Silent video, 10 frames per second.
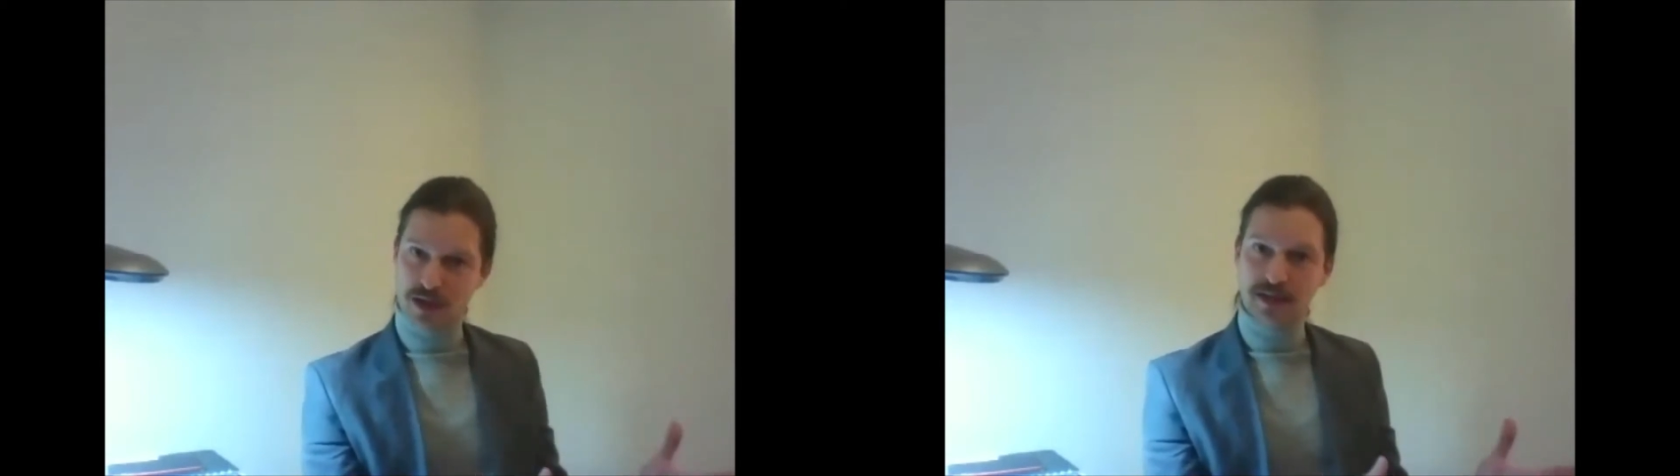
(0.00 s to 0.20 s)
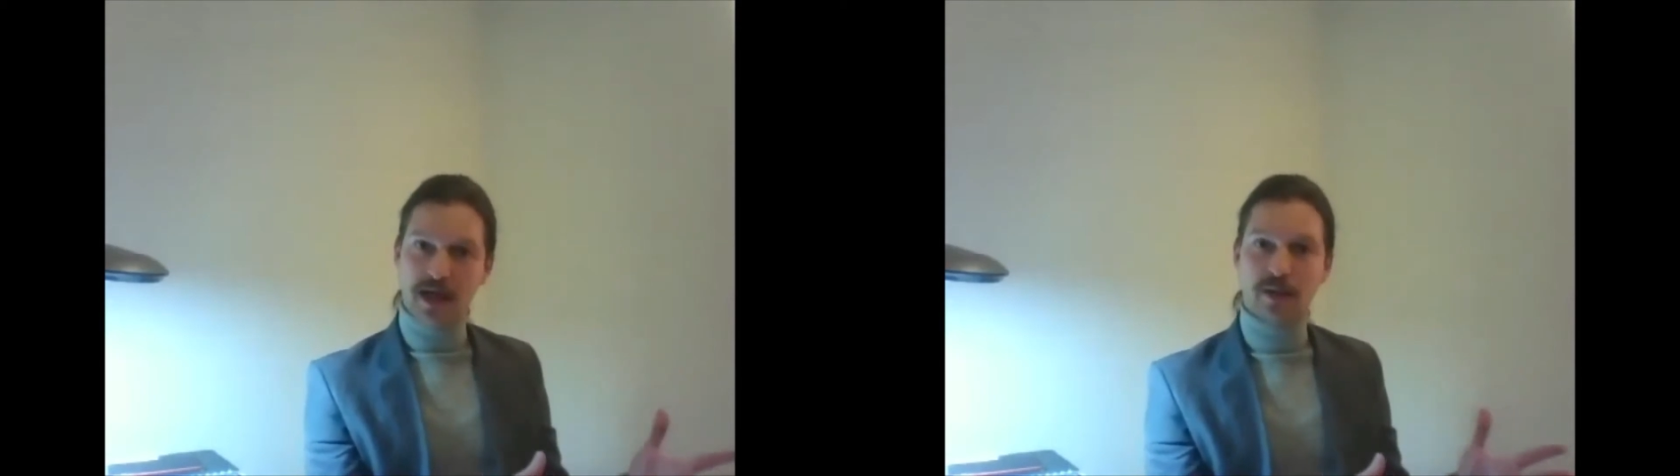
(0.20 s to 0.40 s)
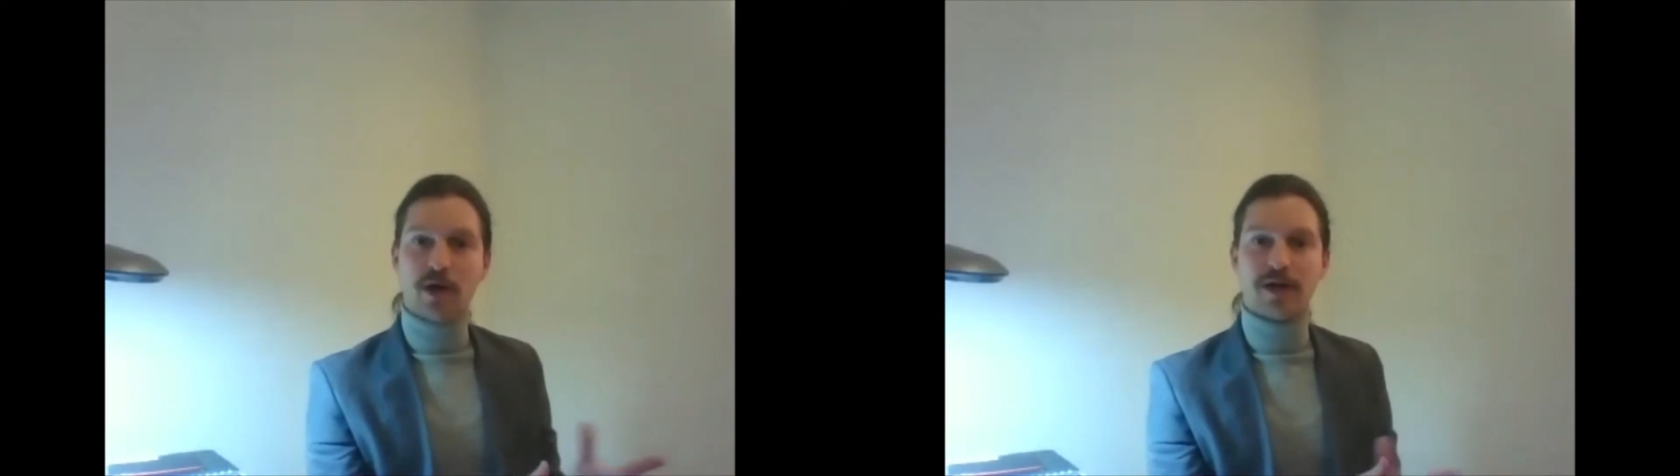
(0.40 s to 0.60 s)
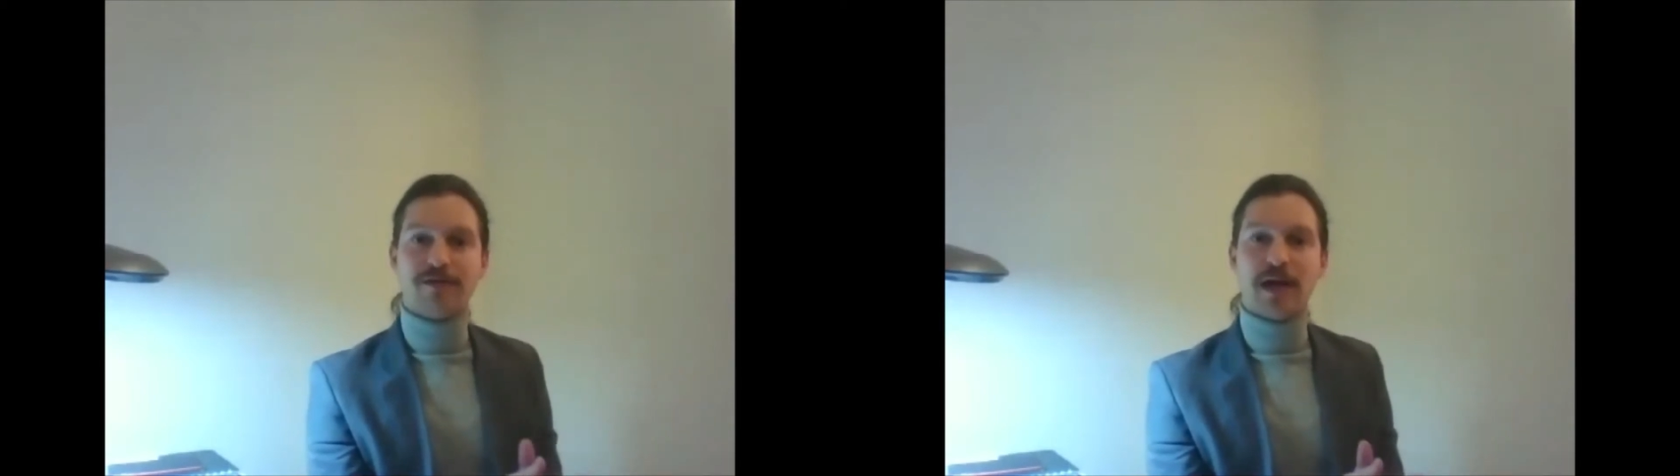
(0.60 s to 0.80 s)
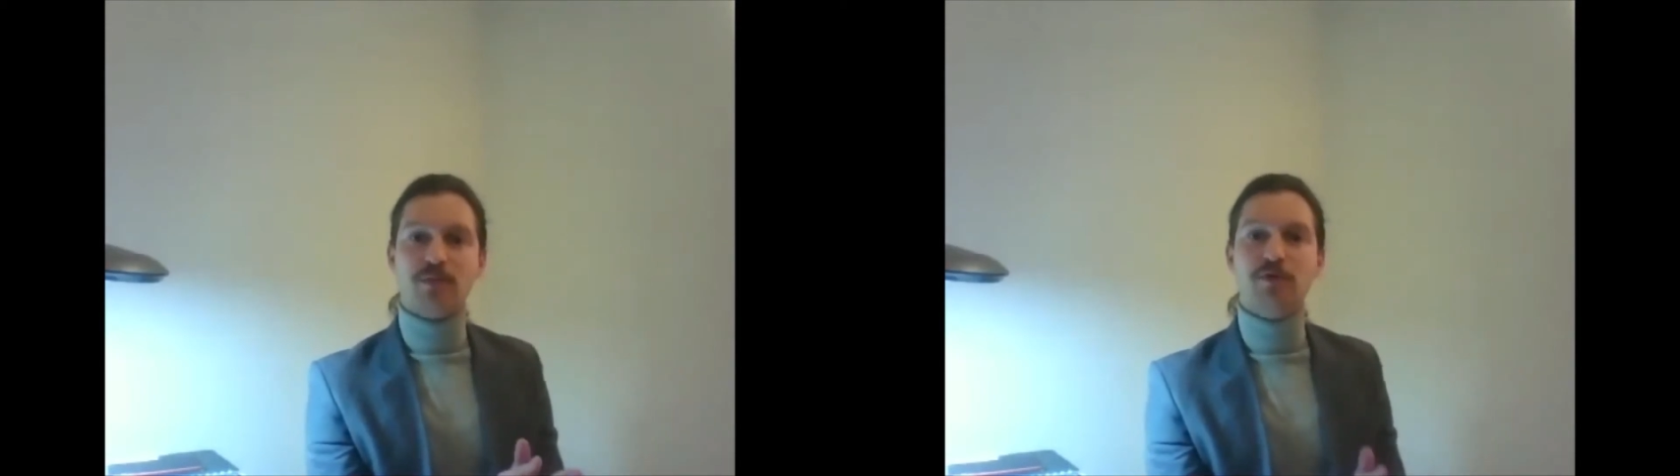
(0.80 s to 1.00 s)
take part of
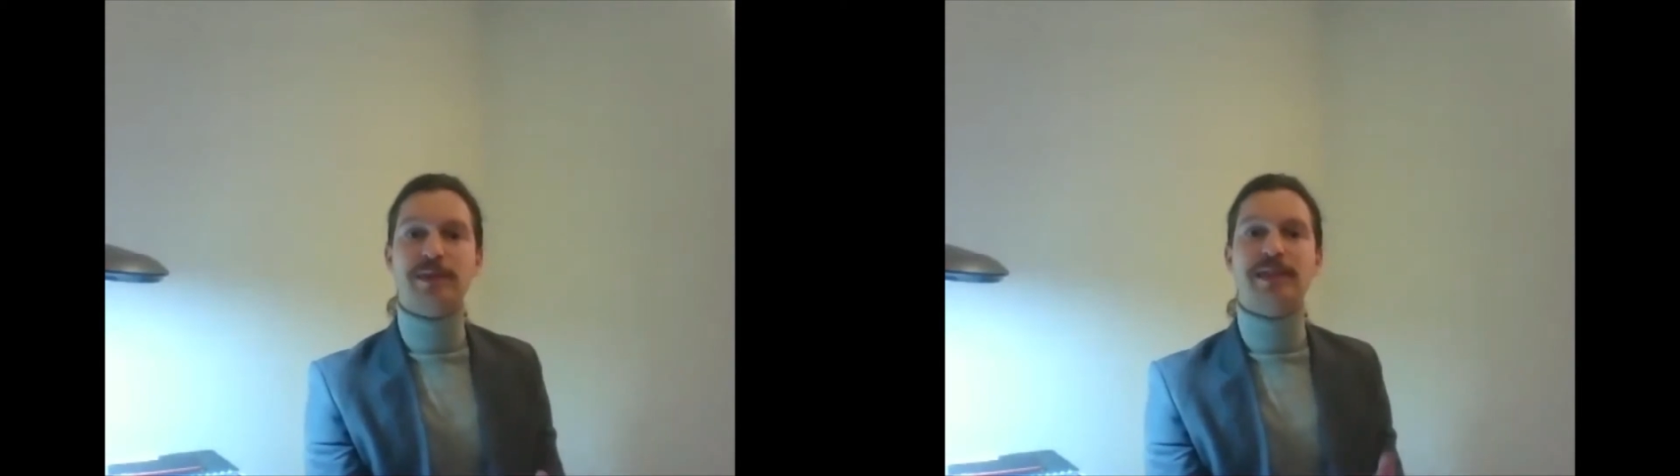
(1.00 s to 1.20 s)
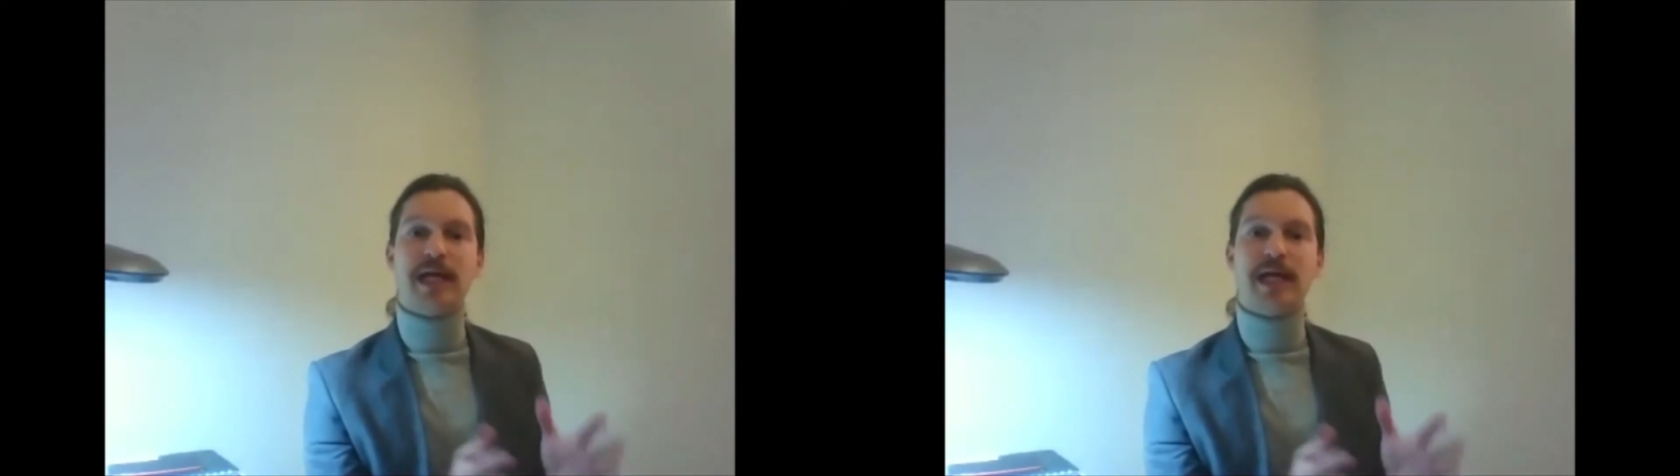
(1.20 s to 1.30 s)
that movement